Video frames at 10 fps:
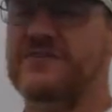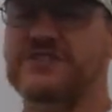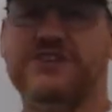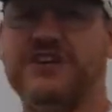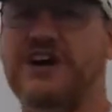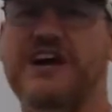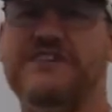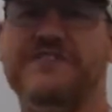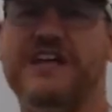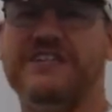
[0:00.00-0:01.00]
we took
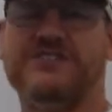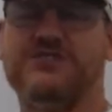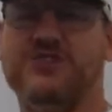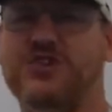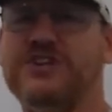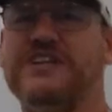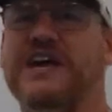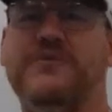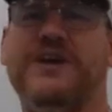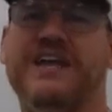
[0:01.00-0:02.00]
off and I just looked
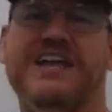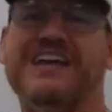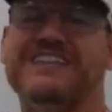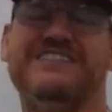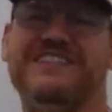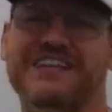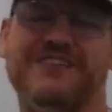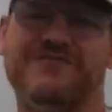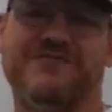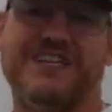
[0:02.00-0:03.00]
that way and I could see
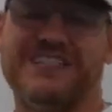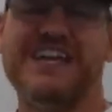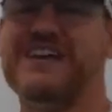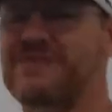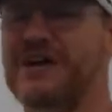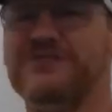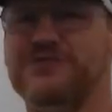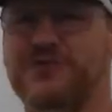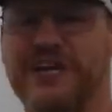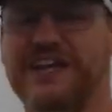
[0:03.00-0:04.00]
it from like 10 miles
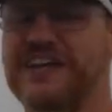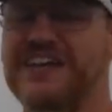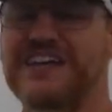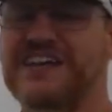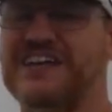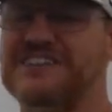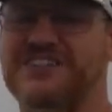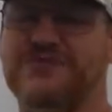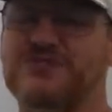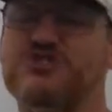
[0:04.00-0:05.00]
away because
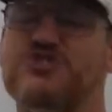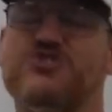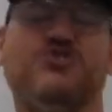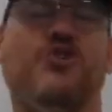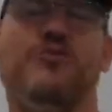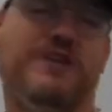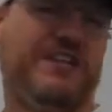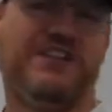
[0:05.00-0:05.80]
there were so many